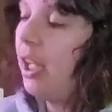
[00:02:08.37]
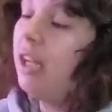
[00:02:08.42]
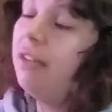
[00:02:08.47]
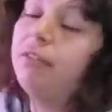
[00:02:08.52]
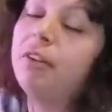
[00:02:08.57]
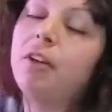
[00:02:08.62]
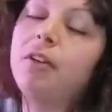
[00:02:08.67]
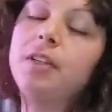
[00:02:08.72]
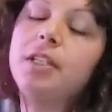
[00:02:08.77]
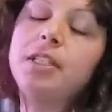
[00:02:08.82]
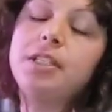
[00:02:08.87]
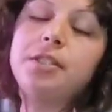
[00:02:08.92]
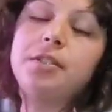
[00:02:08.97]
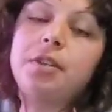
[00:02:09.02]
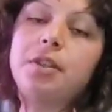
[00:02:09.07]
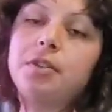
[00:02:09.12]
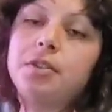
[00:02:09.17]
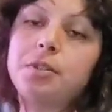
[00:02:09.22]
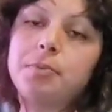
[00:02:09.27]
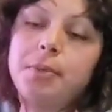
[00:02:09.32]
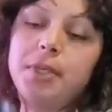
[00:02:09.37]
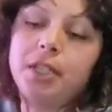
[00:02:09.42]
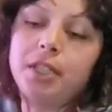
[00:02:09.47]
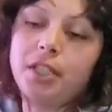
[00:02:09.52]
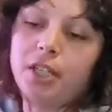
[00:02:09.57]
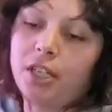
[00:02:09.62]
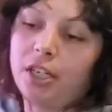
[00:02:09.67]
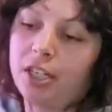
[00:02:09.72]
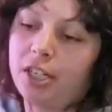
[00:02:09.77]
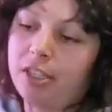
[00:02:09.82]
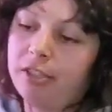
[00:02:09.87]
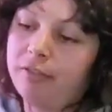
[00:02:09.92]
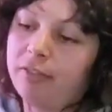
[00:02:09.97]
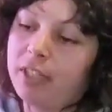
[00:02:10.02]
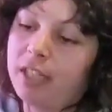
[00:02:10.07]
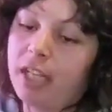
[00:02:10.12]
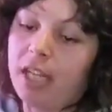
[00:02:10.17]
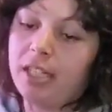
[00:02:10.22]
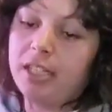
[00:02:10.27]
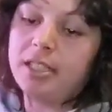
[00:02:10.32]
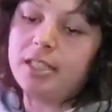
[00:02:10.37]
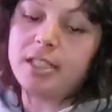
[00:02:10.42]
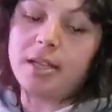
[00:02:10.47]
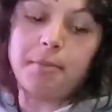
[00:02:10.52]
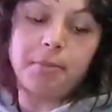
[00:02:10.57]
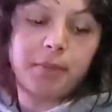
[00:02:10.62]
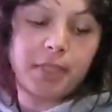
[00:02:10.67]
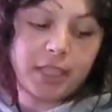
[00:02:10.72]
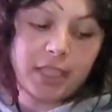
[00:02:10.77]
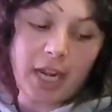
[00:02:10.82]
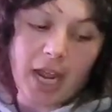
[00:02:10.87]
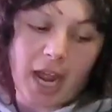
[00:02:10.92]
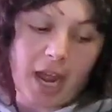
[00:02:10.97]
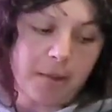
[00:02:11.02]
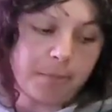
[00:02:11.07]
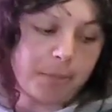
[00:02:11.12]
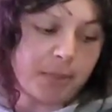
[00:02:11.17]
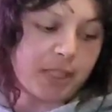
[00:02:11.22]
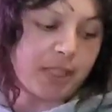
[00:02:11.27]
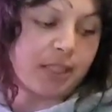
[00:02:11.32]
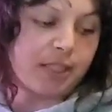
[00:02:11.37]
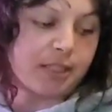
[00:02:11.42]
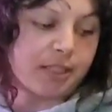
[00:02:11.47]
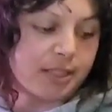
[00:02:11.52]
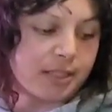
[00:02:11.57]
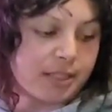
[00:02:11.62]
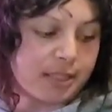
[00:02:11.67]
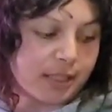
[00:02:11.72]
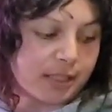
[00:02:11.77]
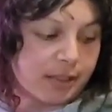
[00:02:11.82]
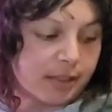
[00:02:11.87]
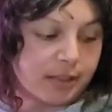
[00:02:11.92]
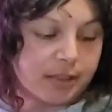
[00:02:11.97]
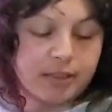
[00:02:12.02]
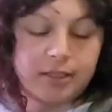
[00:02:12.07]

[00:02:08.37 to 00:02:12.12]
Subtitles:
life always throws me a curve and then something happens and